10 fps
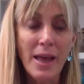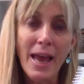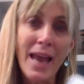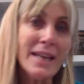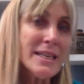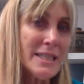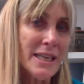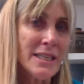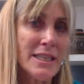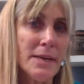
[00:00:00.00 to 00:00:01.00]

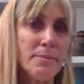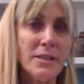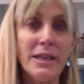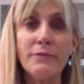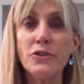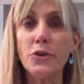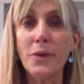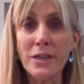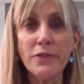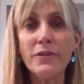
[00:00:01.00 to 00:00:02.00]
86 Tips gives you
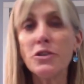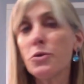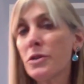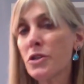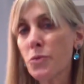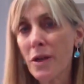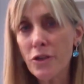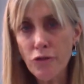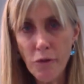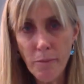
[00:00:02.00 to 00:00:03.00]
individual as well as group